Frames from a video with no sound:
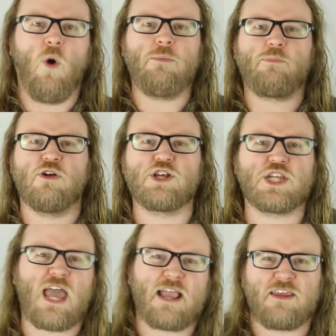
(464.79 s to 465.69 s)
One
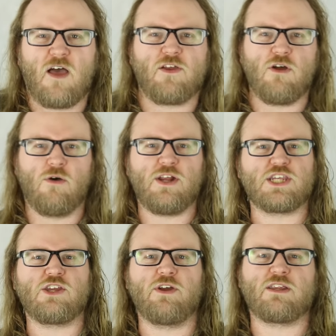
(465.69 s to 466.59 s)
person acting on their own
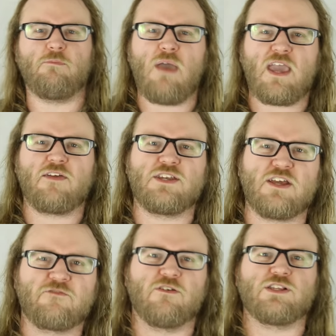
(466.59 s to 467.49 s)
isn't going to make the
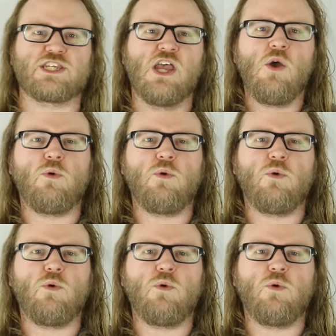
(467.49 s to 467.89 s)
difference.